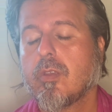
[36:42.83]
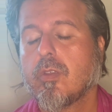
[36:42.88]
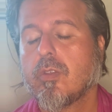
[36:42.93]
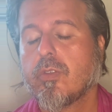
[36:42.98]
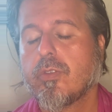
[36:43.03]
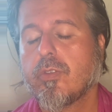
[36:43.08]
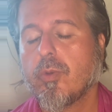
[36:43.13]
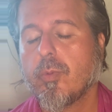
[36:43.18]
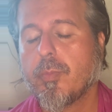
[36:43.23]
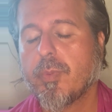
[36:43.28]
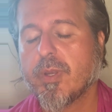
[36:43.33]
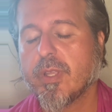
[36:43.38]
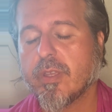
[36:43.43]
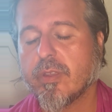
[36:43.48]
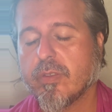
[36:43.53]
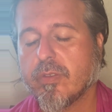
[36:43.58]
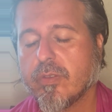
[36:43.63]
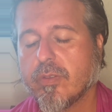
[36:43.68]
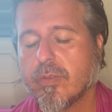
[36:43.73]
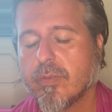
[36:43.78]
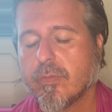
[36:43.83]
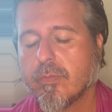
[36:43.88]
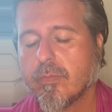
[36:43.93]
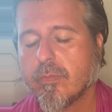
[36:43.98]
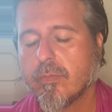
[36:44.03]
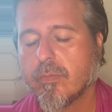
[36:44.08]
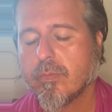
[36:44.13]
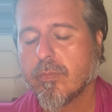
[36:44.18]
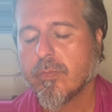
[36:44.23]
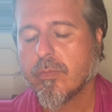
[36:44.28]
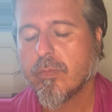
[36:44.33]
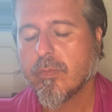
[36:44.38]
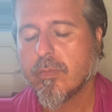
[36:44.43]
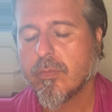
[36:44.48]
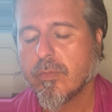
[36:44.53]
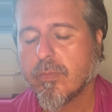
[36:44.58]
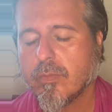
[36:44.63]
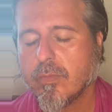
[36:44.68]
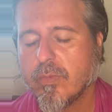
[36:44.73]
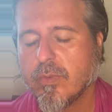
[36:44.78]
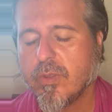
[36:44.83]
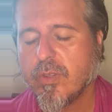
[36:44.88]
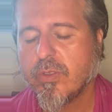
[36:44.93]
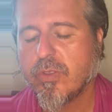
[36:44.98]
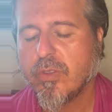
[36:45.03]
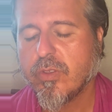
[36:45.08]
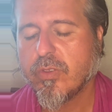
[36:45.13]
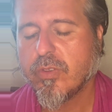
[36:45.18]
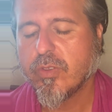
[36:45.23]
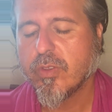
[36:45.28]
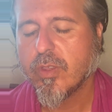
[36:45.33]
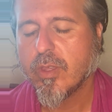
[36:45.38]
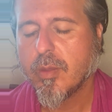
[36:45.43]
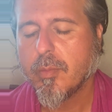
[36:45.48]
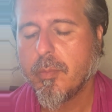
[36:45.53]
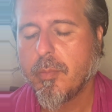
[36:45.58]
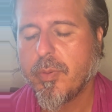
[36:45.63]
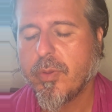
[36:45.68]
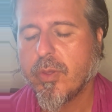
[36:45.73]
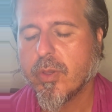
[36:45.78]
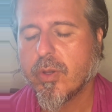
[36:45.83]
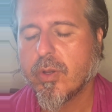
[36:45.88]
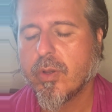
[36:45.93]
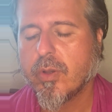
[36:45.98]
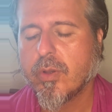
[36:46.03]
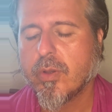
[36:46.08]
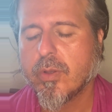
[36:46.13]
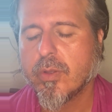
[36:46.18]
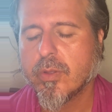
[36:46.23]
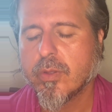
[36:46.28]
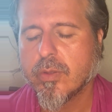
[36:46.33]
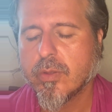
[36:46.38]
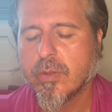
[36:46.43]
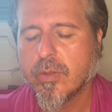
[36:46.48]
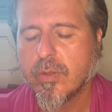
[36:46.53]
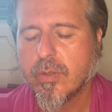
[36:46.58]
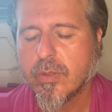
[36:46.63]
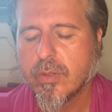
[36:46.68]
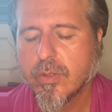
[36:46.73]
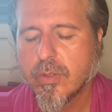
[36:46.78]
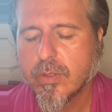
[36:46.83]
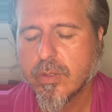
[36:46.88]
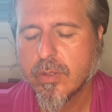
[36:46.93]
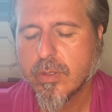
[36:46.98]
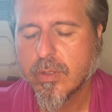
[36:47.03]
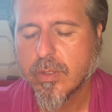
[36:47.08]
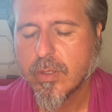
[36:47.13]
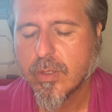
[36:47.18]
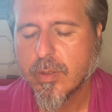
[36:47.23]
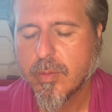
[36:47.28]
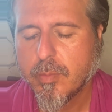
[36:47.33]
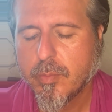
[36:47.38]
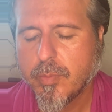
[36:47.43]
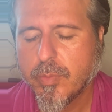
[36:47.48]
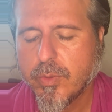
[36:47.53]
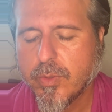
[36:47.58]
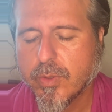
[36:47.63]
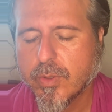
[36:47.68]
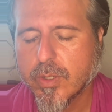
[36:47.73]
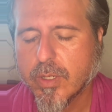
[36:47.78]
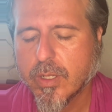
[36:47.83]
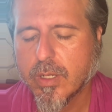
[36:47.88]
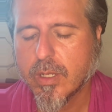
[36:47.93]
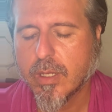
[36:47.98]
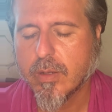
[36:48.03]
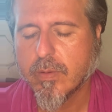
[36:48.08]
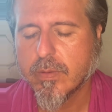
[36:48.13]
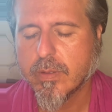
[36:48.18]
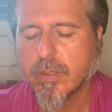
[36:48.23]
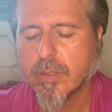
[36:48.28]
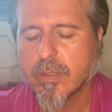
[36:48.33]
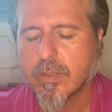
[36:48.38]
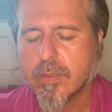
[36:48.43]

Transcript: So please, this is beyond pure allowing.